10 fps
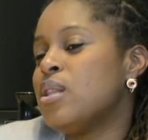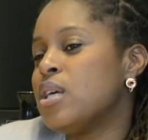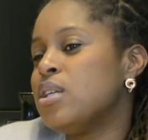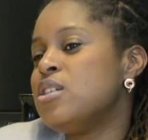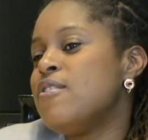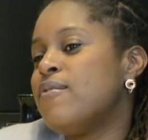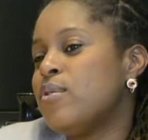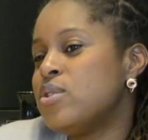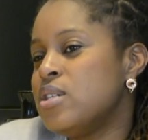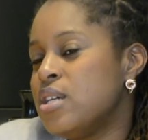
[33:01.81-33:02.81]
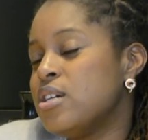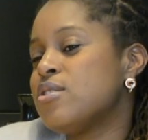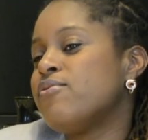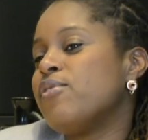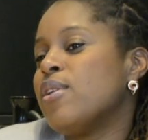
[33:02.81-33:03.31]
30, 40 years
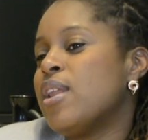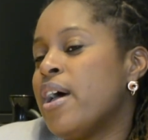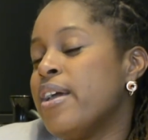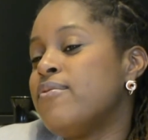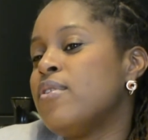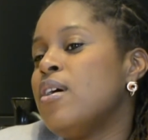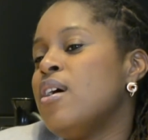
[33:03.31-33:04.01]
of your life?"